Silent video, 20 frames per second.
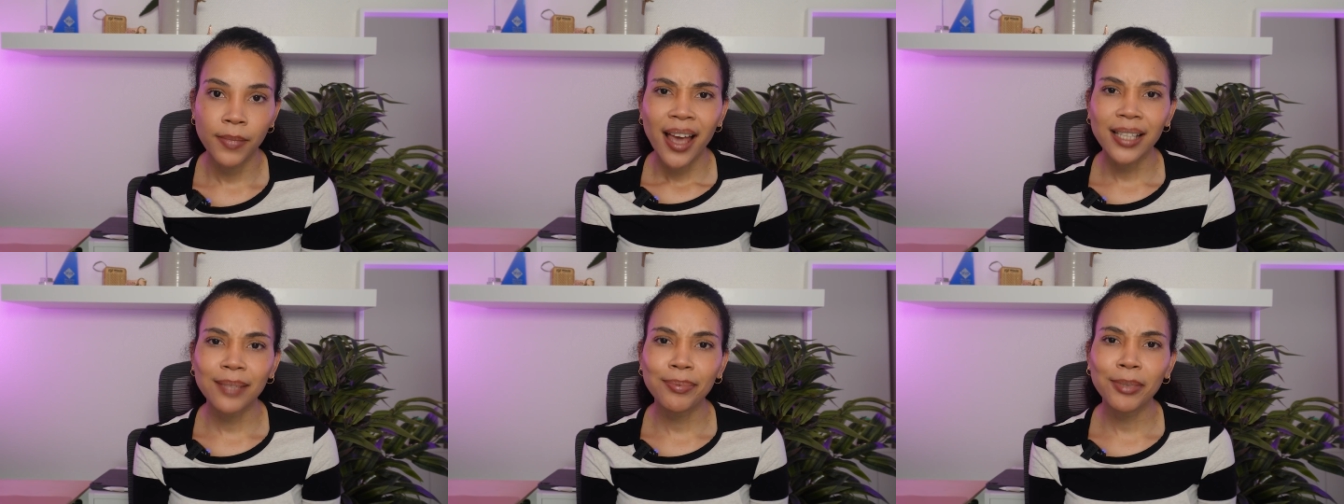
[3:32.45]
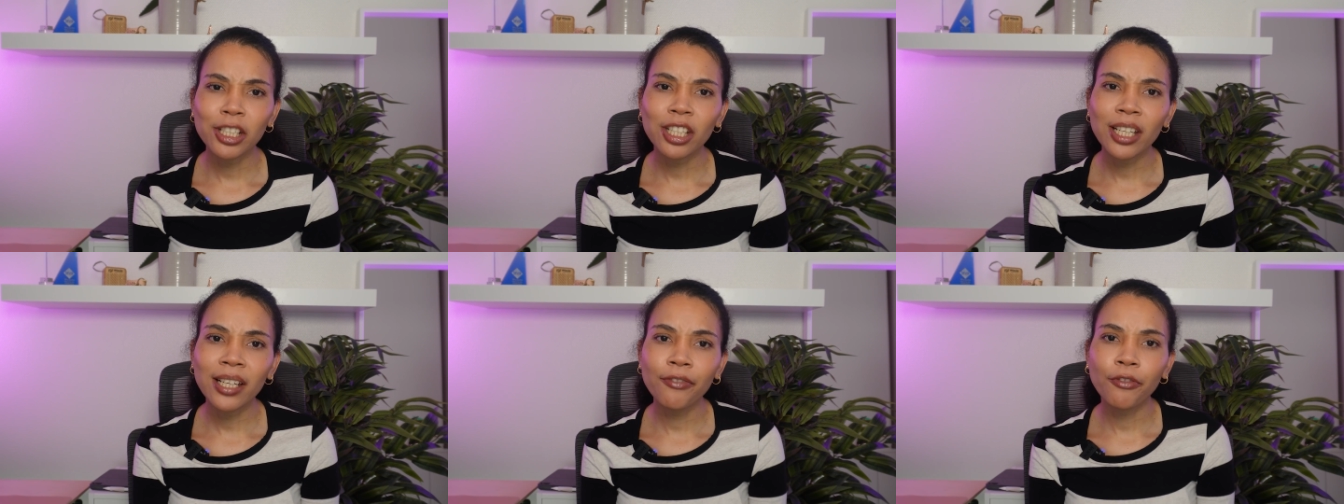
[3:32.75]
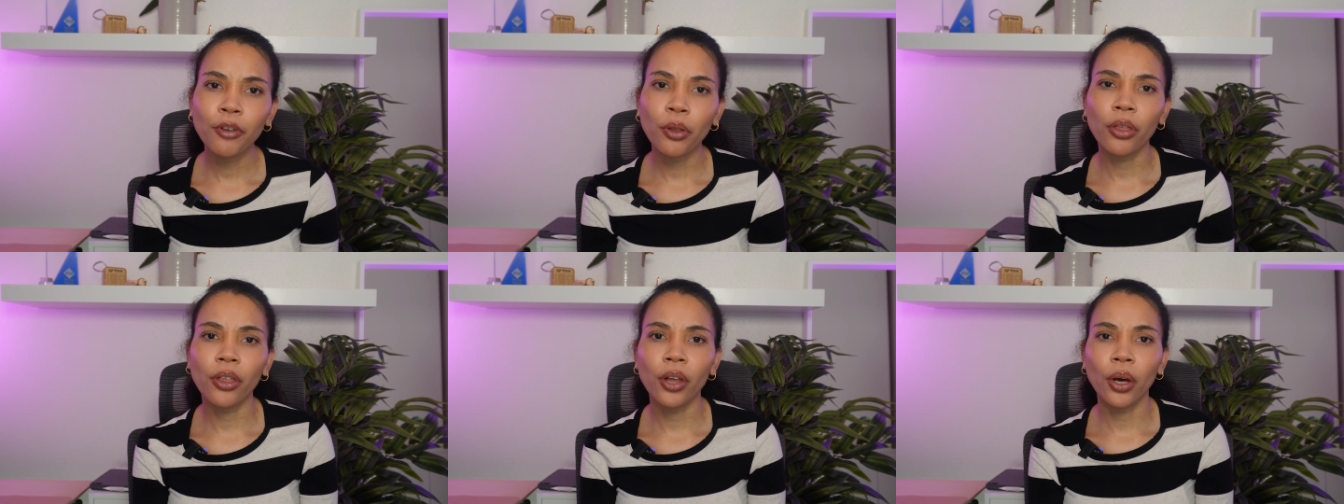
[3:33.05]
especially
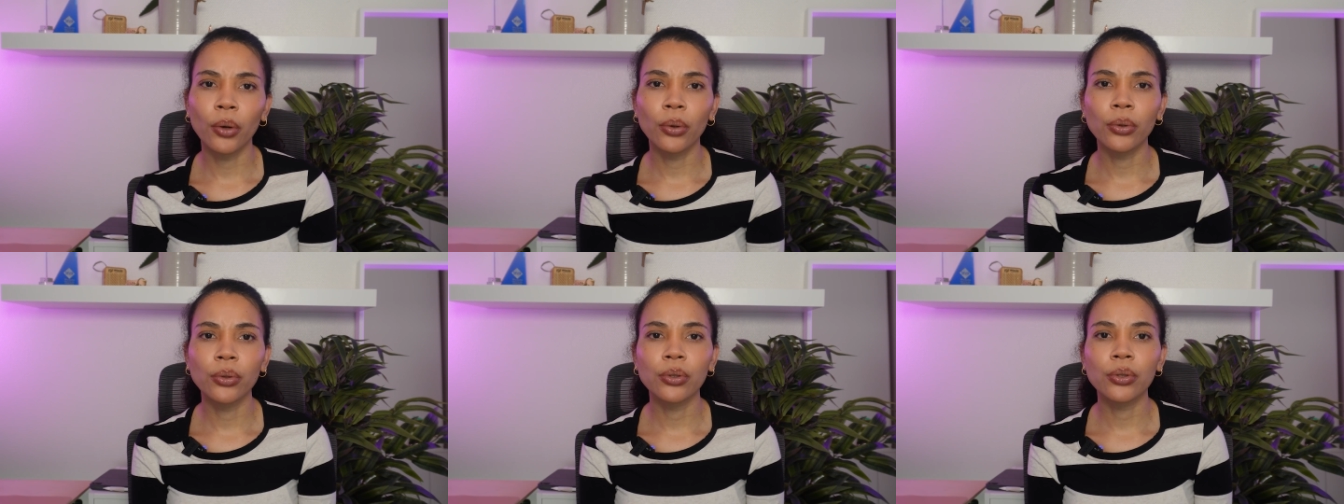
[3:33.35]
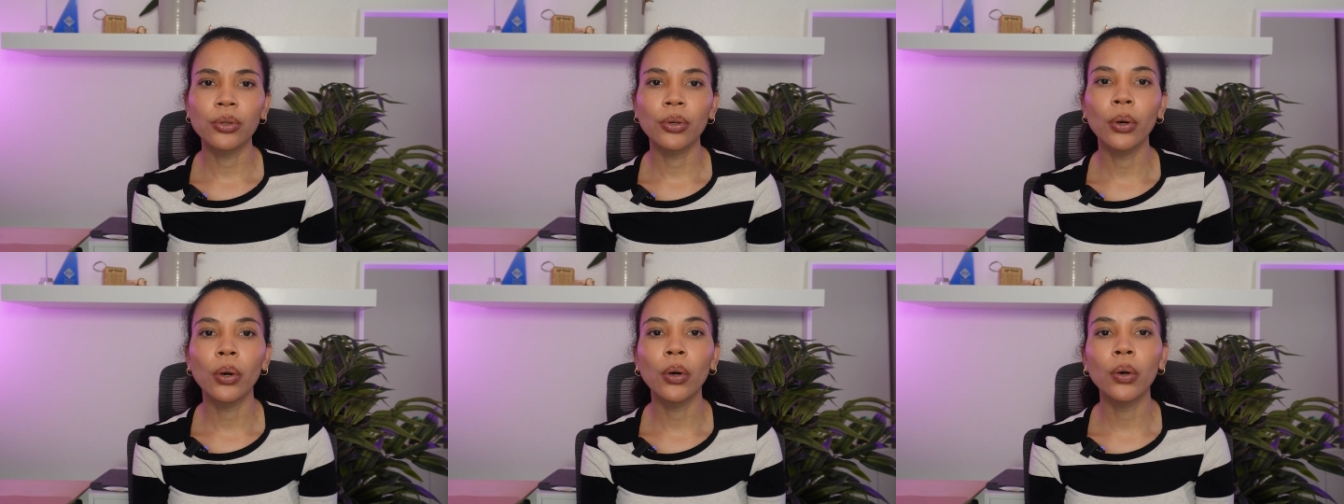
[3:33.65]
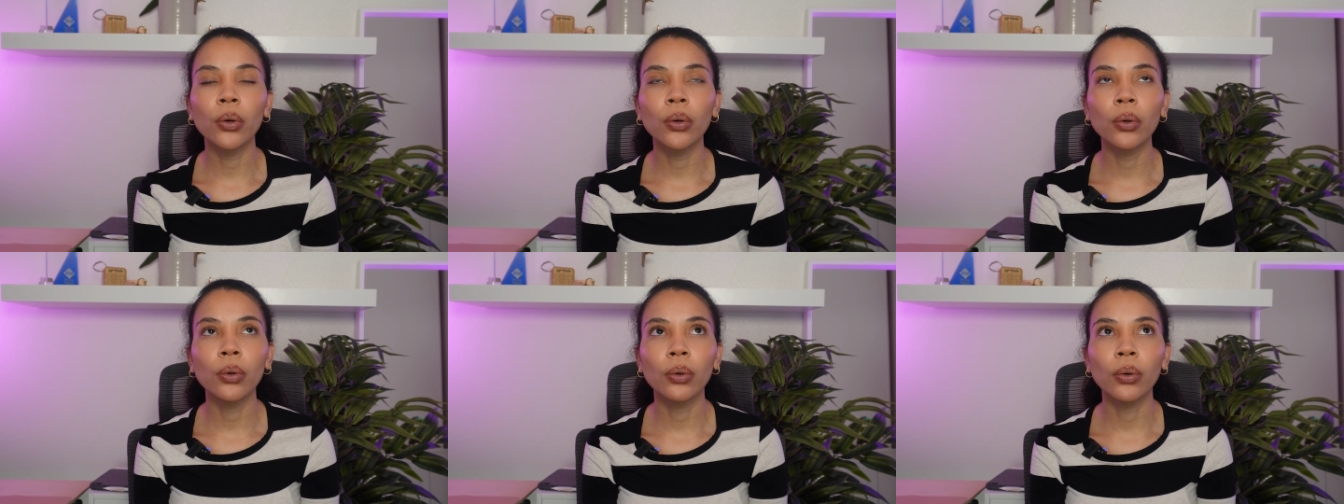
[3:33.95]
for those
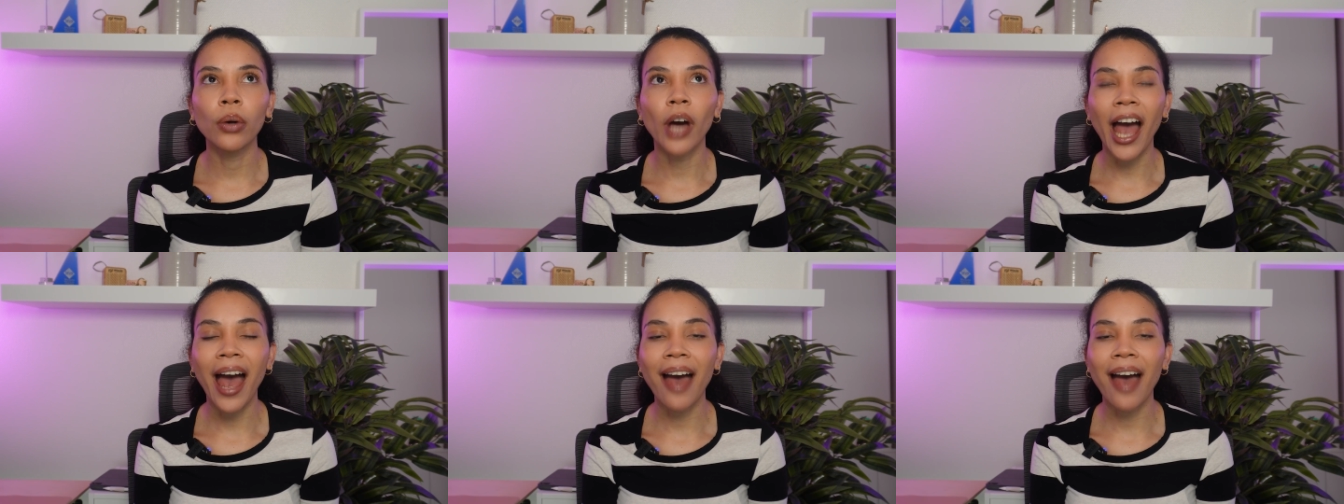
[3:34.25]
who